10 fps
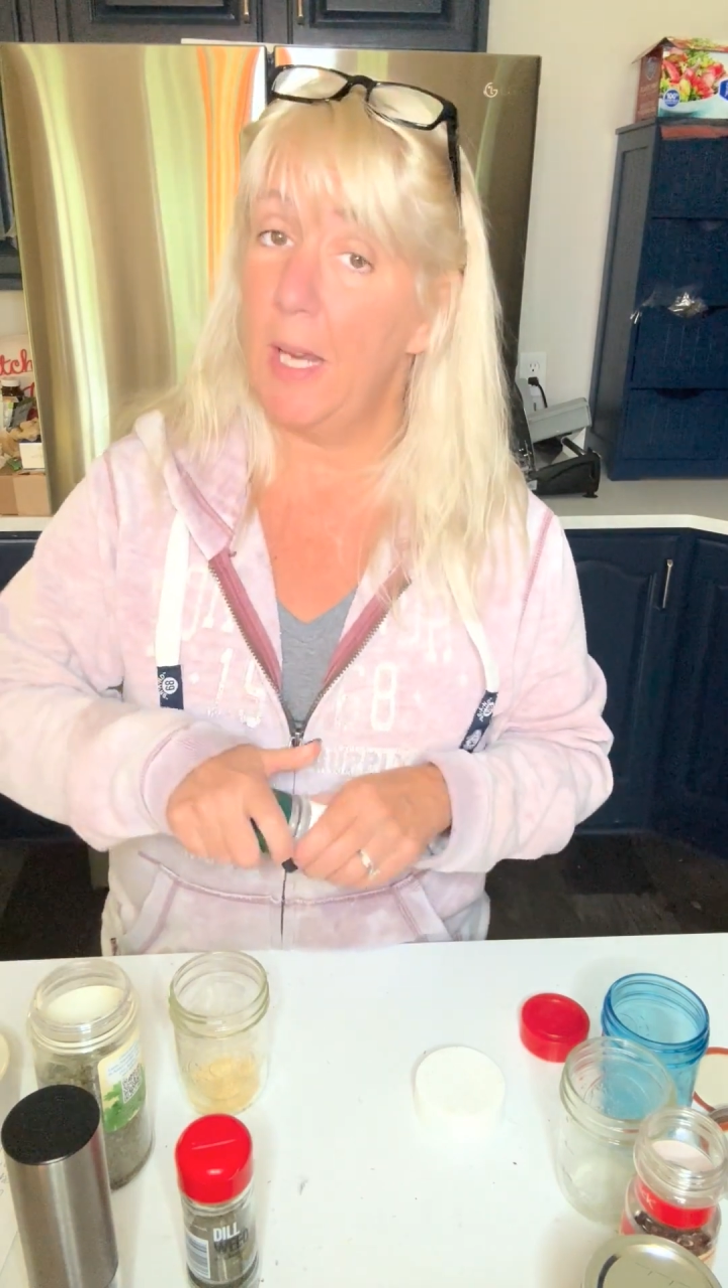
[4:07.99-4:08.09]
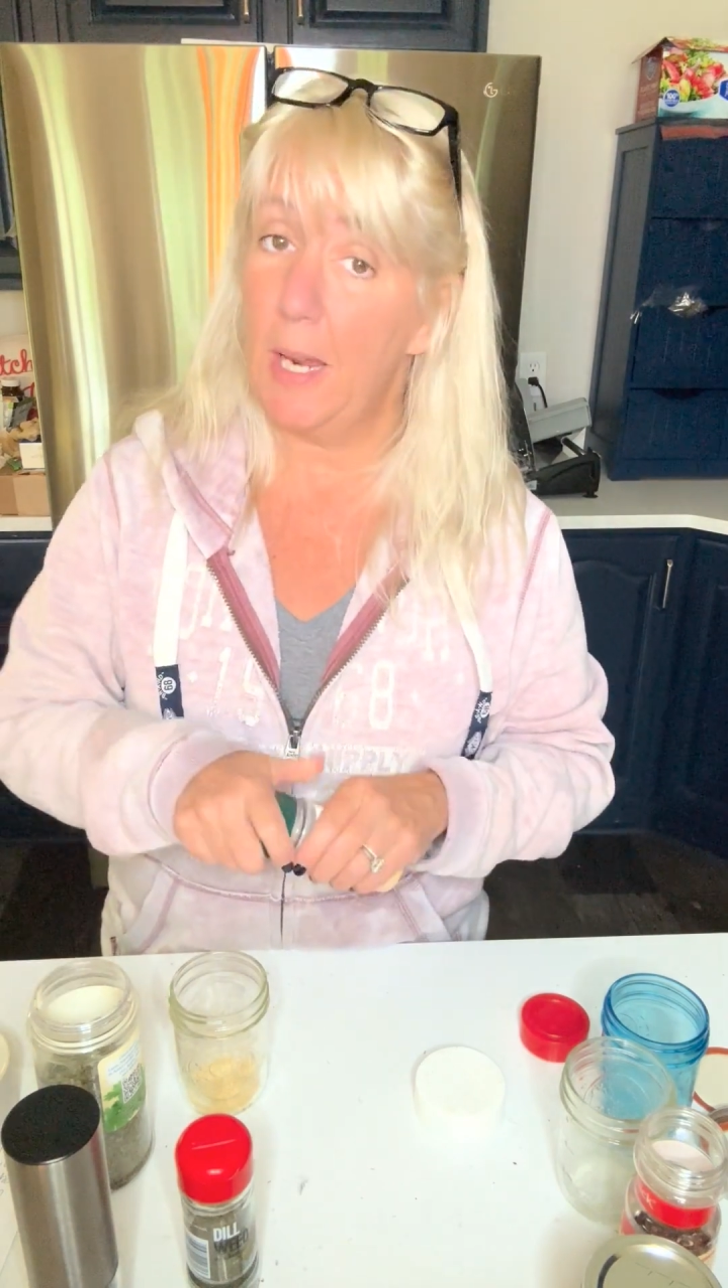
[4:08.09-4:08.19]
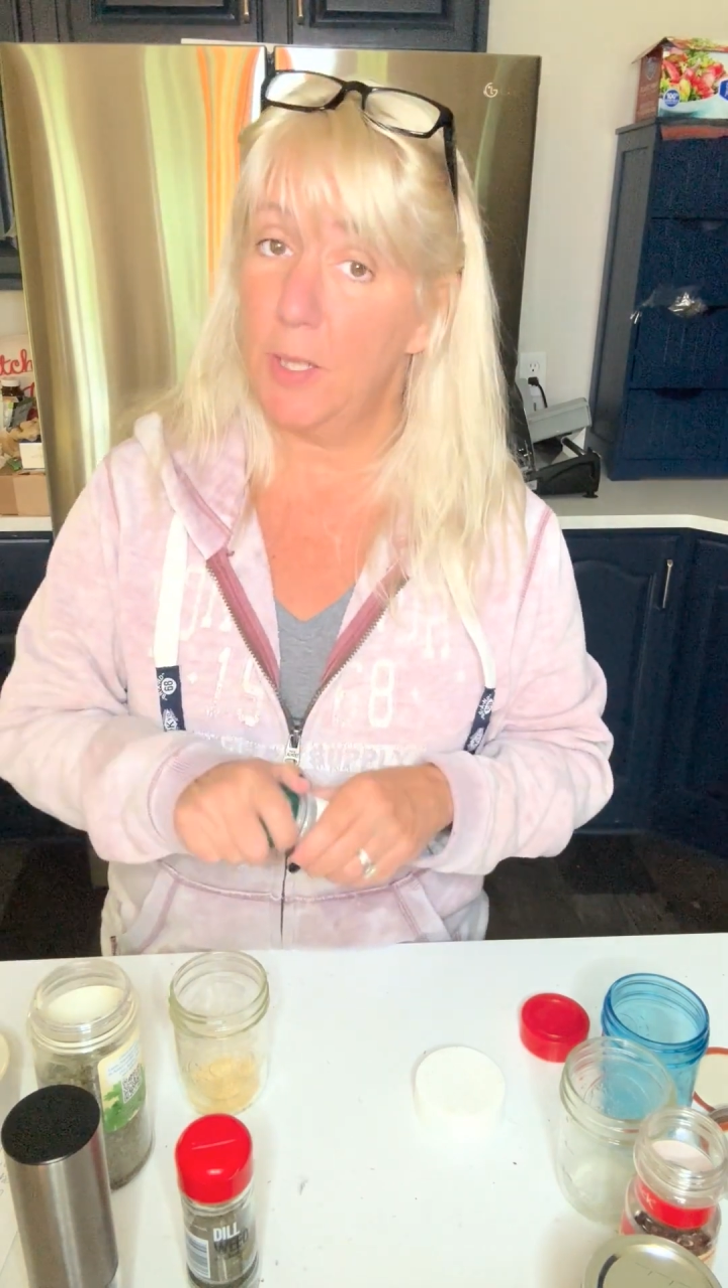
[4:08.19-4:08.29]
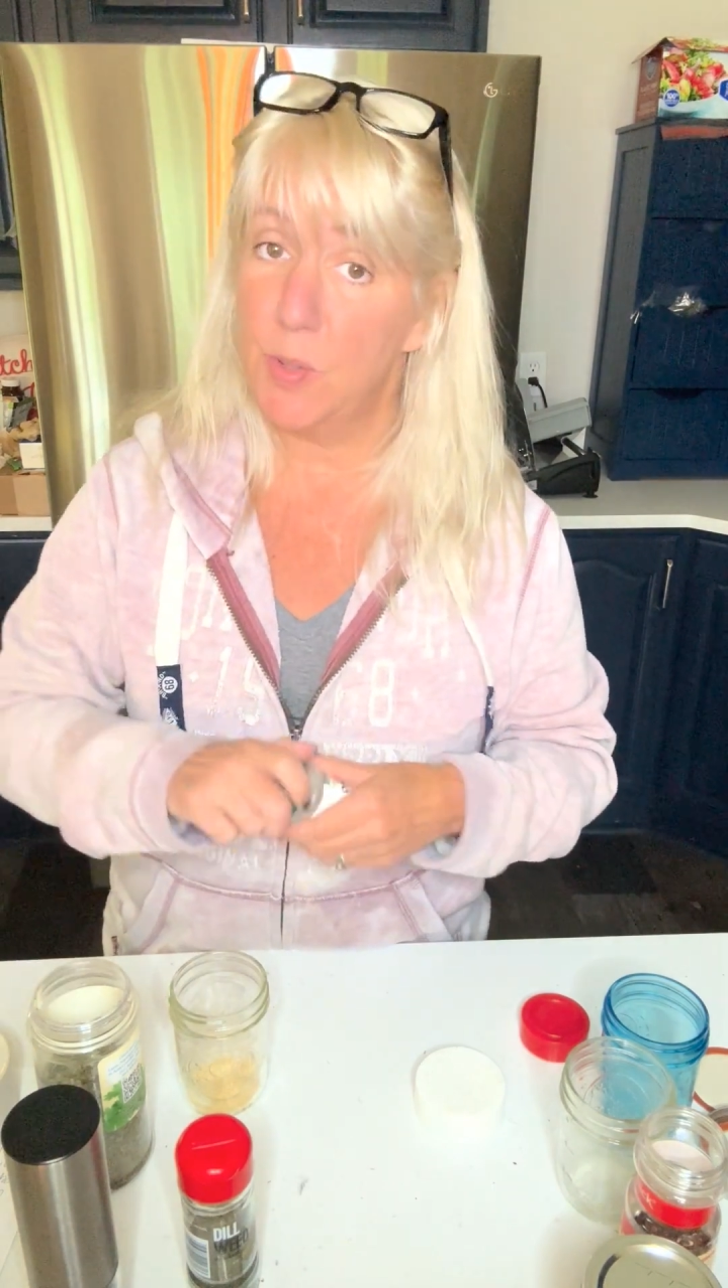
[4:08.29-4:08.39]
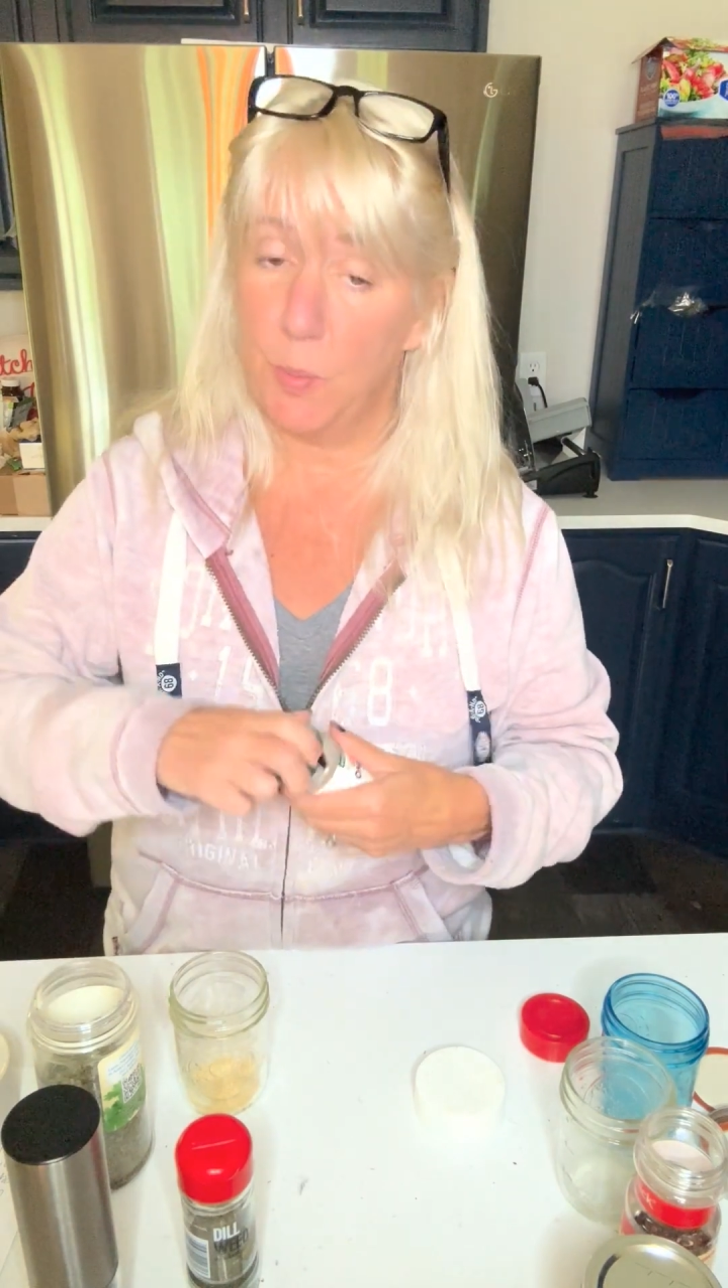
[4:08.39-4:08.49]

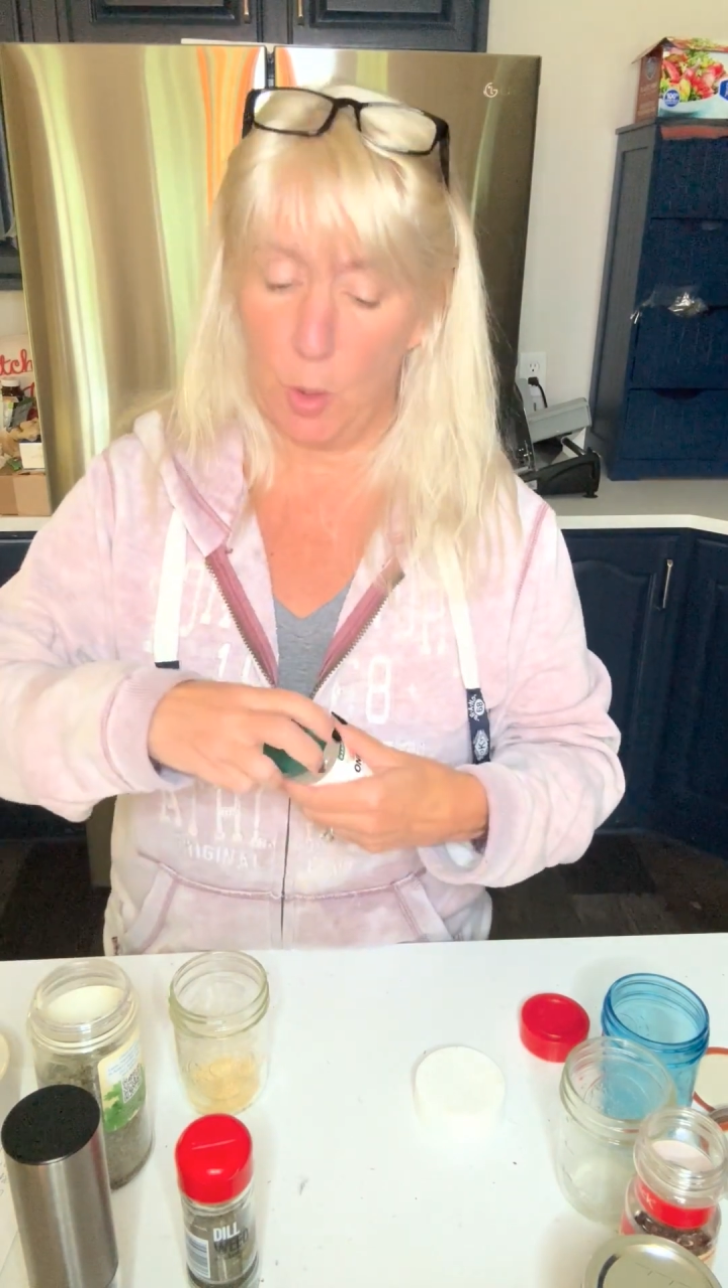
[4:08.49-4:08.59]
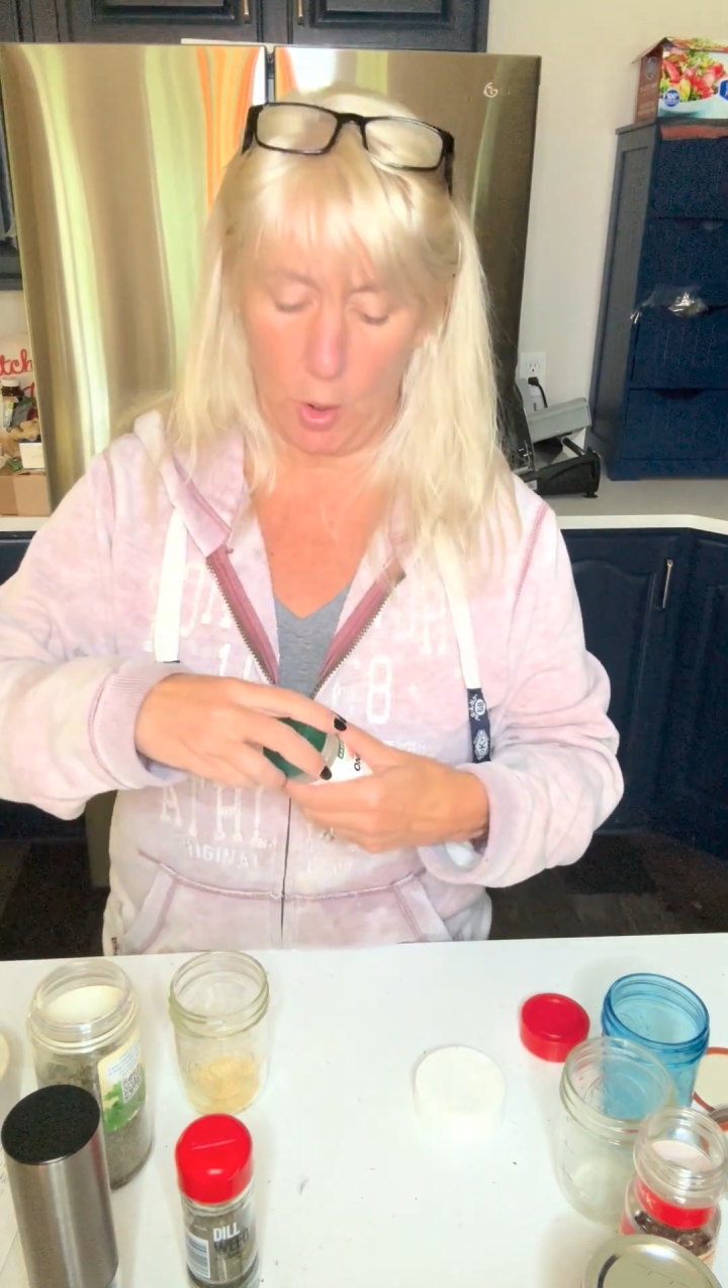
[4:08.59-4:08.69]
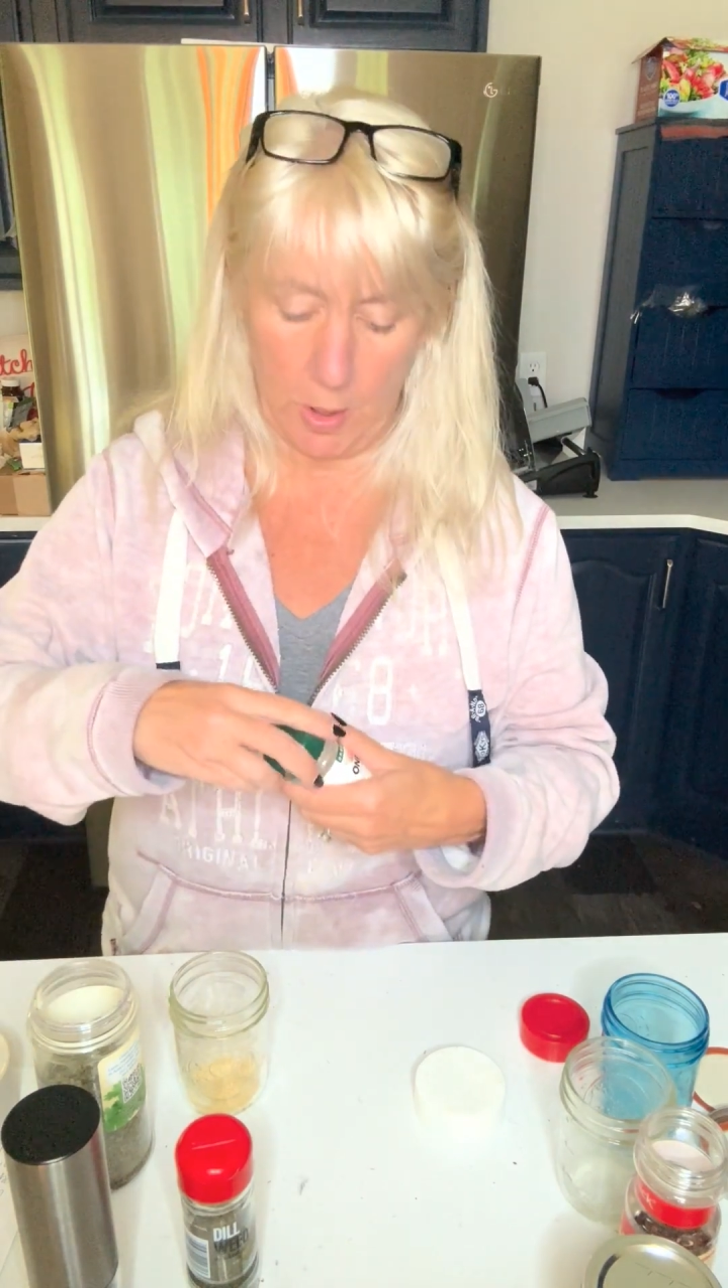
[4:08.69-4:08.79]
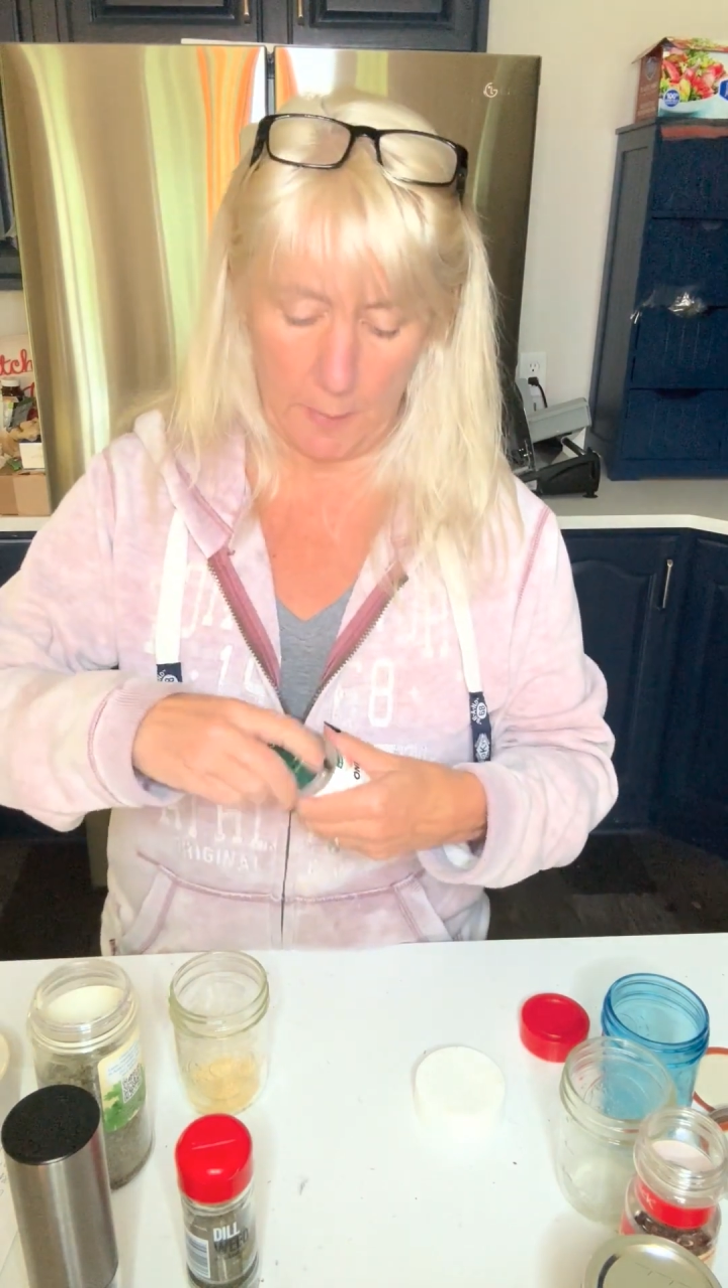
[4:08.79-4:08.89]
add some garlic